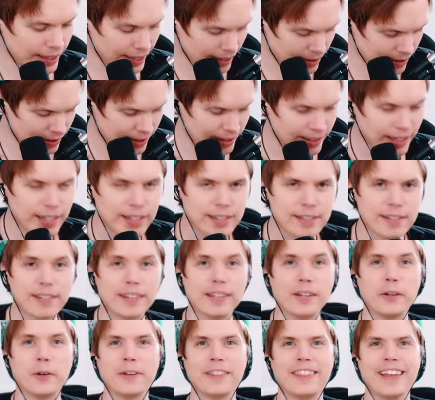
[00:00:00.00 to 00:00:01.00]
Let's
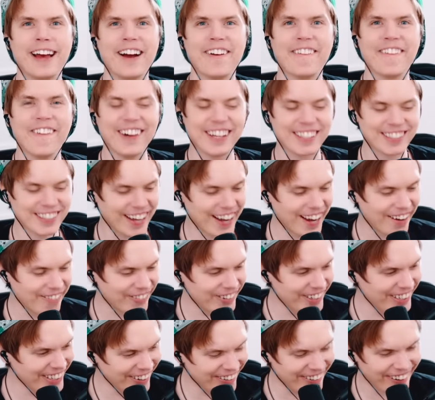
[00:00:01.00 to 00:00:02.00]
see who that was. I have
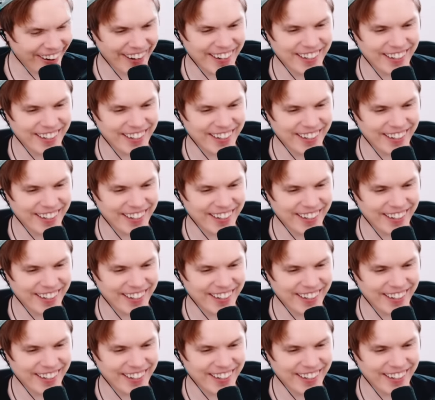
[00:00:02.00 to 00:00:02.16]
no